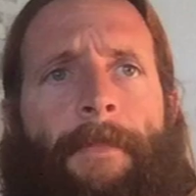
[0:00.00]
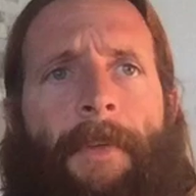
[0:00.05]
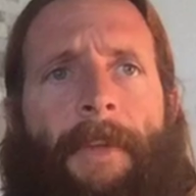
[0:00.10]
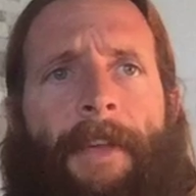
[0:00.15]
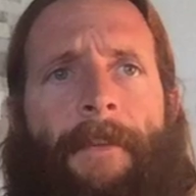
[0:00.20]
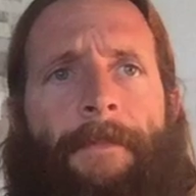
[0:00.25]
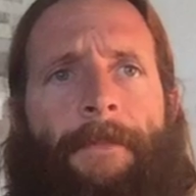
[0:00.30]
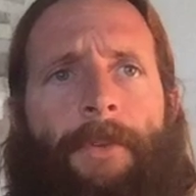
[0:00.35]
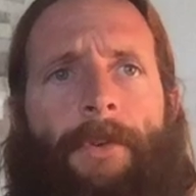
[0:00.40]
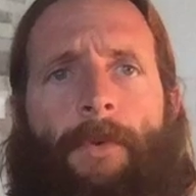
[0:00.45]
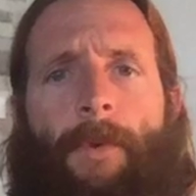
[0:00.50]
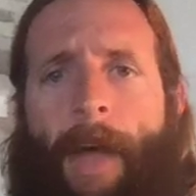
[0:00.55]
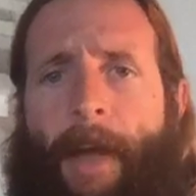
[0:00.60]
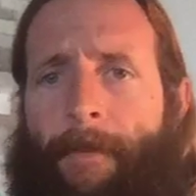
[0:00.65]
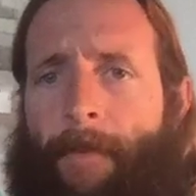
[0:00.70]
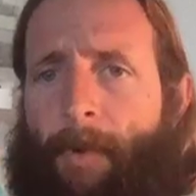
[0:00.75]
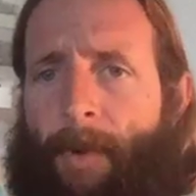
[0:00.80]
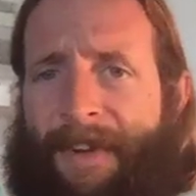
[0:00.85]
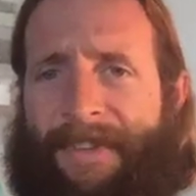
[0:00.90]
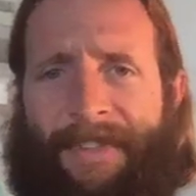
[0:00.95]
If you
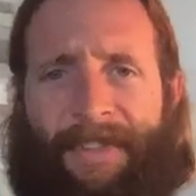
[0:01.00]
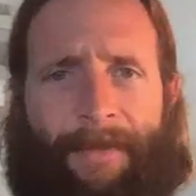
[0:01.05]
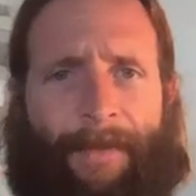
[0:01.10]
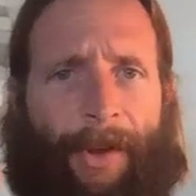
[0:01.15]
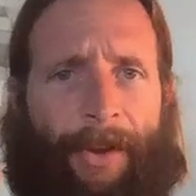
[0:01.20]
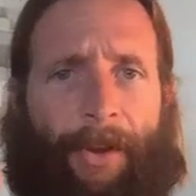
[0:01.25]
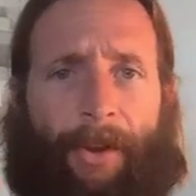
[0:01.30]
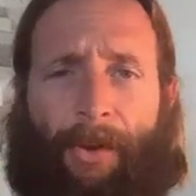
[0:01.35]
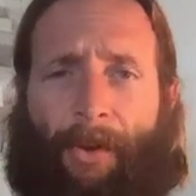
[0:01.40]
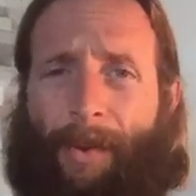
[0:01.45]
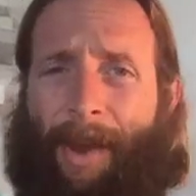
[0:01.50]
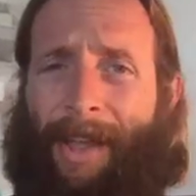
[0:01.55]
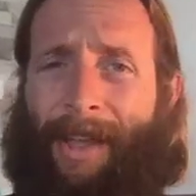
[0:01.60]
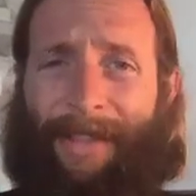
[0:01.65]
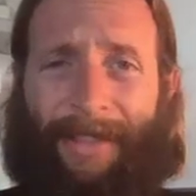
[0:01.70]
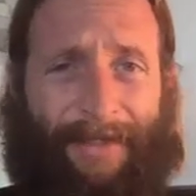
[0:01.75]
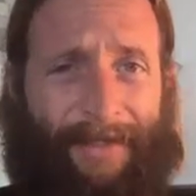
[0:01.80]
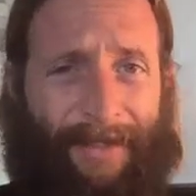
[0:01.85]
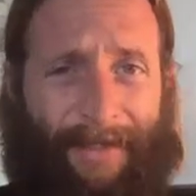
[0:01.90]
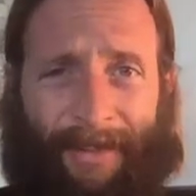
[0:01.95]
have questions about your
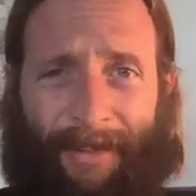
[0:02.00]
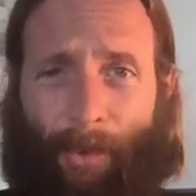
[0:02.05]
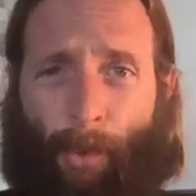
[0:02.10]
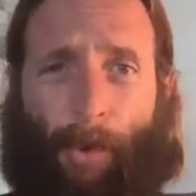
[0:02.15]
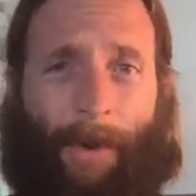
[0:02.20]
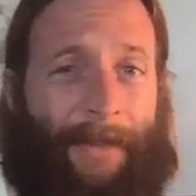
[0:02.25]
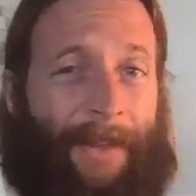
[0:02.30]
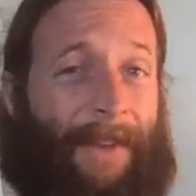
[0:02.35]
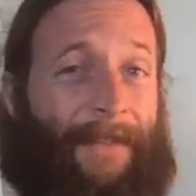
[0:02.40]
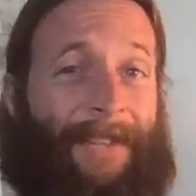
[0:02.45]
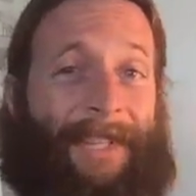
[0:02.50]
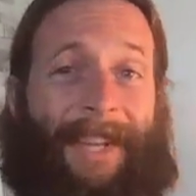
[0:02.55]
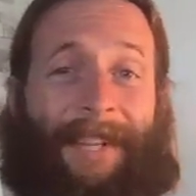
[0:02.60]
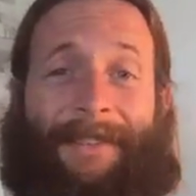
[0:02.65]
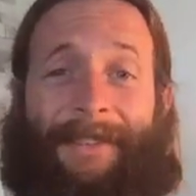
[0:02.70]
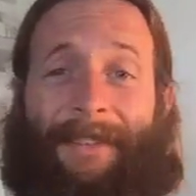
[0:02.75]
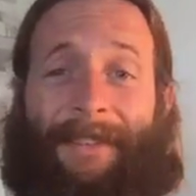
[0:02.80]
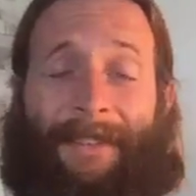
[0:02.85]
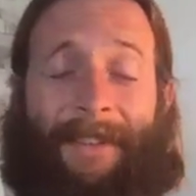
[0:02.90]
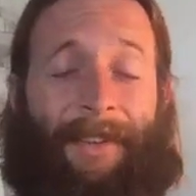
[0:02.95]
grades, or if you have
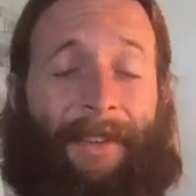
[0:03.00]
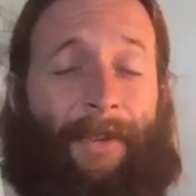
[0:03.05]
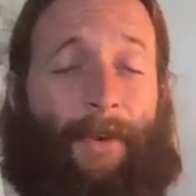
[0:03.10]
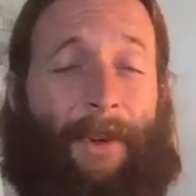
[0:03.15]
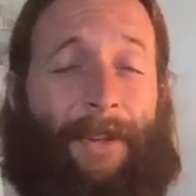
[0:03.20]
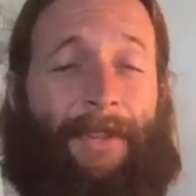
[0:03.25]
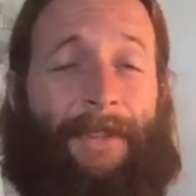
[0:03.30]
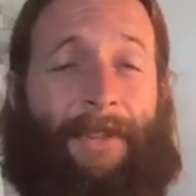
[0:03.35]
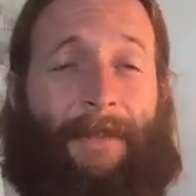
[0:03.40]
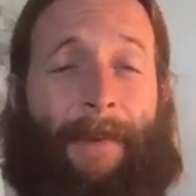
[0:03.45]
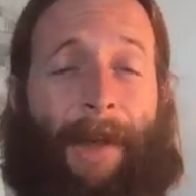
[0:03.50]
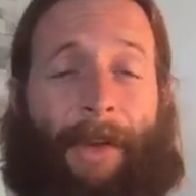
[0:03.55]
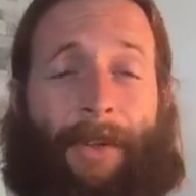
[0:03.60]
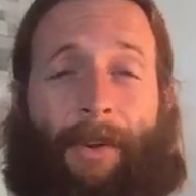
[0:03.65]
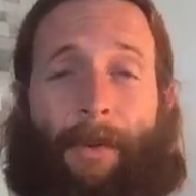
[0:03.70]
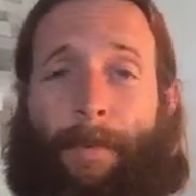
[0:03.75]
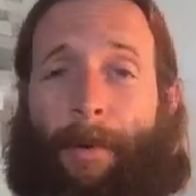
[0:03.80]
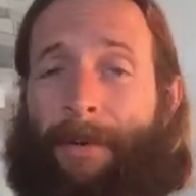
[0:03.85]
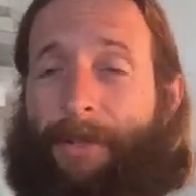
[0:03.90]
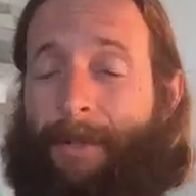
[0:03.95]
questions about
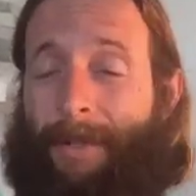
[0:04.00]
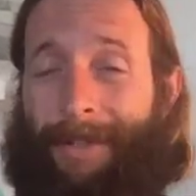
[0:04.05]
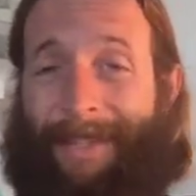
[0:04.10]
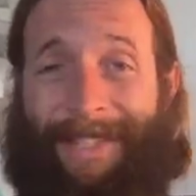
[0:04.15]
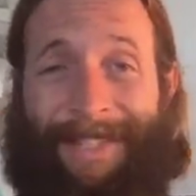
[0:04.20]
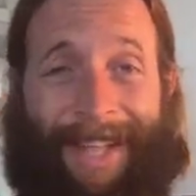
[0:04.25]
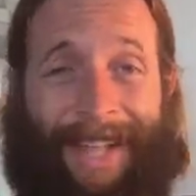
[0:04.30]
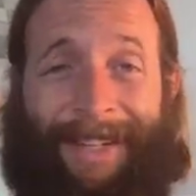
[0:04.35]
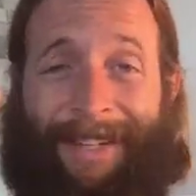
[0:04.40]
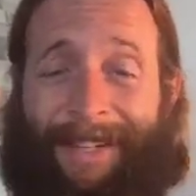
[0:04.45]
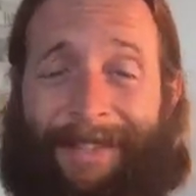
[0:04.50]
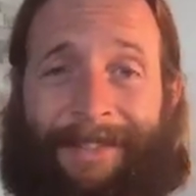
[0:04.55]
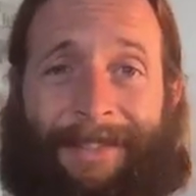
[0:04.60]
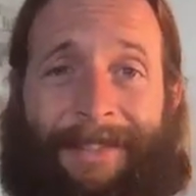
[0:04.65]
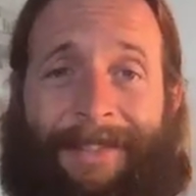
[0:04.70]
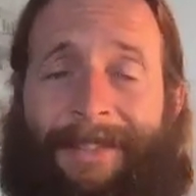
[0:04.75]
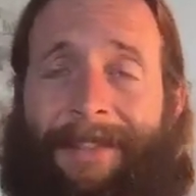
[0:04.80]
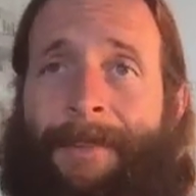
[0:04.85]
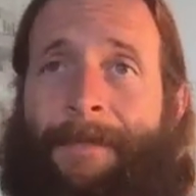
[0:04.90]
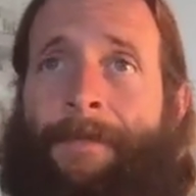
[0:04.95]
your personal
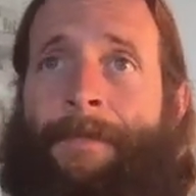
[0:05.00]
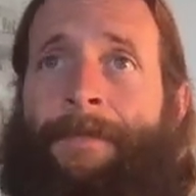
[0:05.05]
attendance,